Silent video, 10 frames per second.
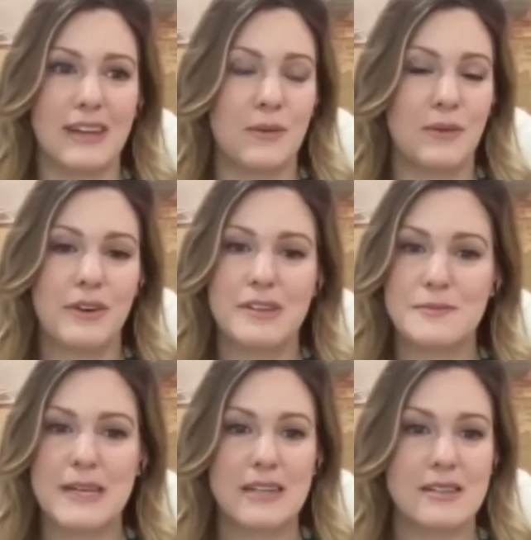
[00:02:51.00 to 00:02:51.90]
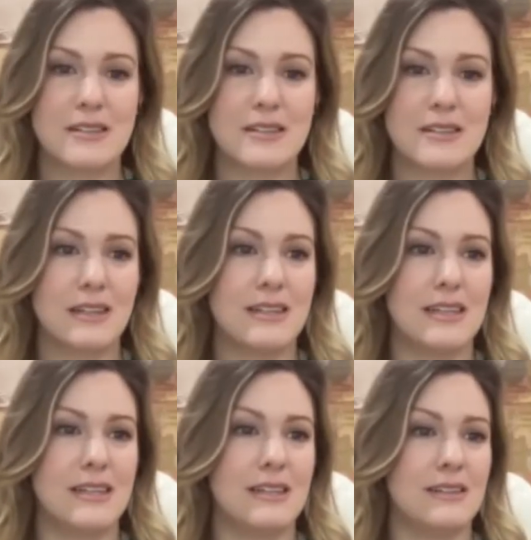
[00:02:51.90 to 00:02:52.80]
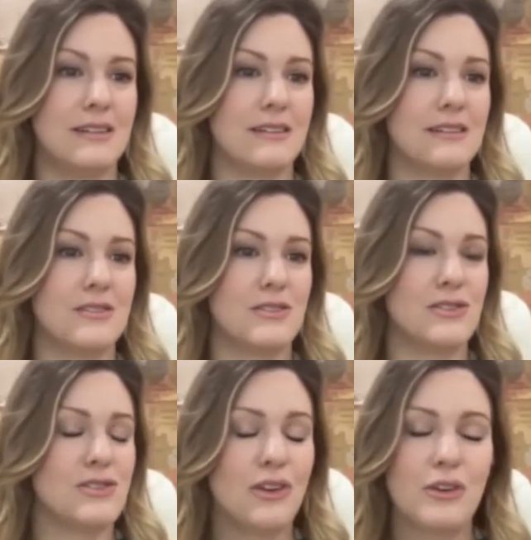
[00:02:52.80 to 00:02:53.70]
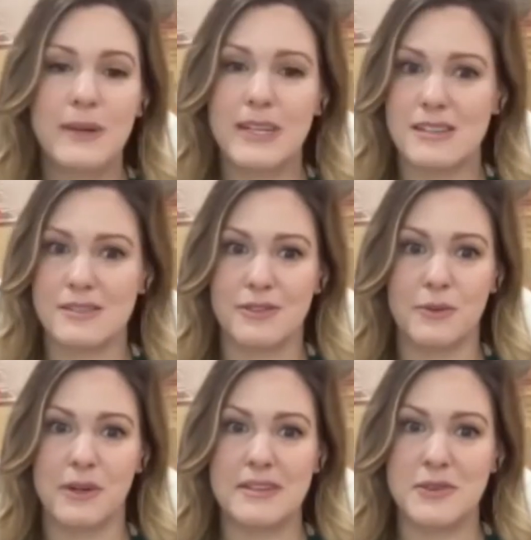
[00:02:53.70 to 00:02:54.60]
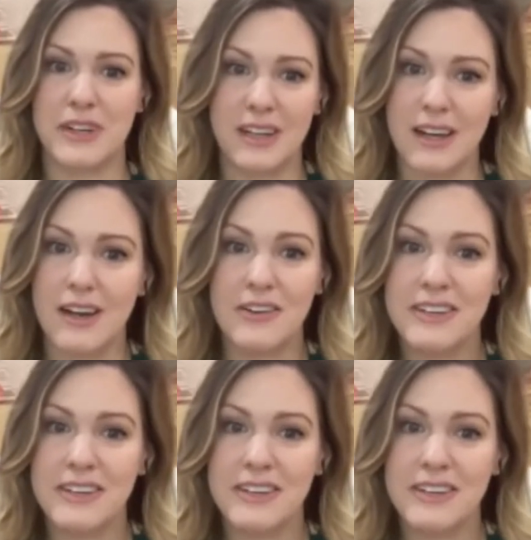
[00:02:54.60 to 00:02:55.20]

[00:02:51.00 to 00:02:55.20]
Work is being done in so many different ways right now.